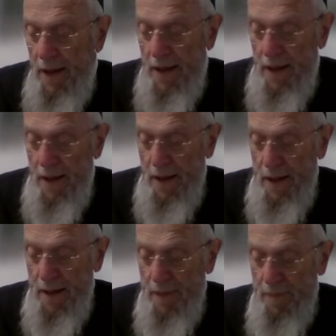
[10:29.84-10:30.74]

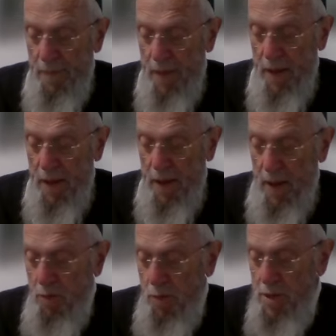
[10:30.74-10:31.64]
And
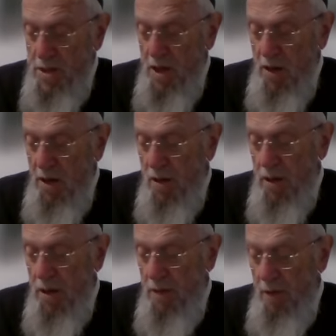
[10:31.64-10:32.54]
and we saw
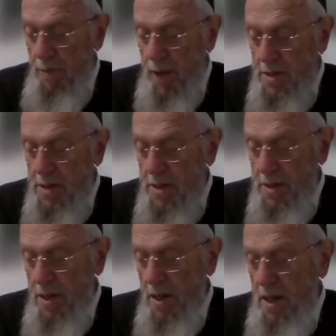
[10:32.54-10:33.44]
if the
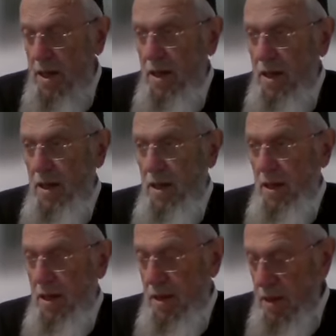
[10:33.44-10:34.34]
person
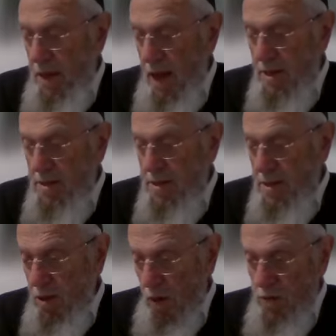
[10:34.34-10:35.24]

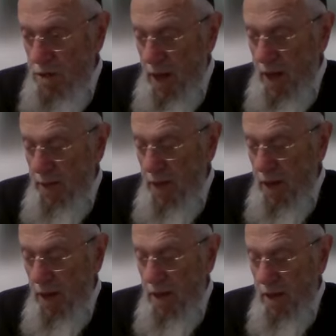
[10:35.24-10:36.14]
does cause
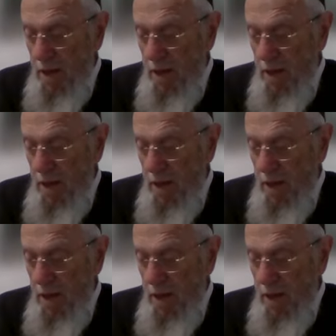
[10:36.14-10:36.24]
others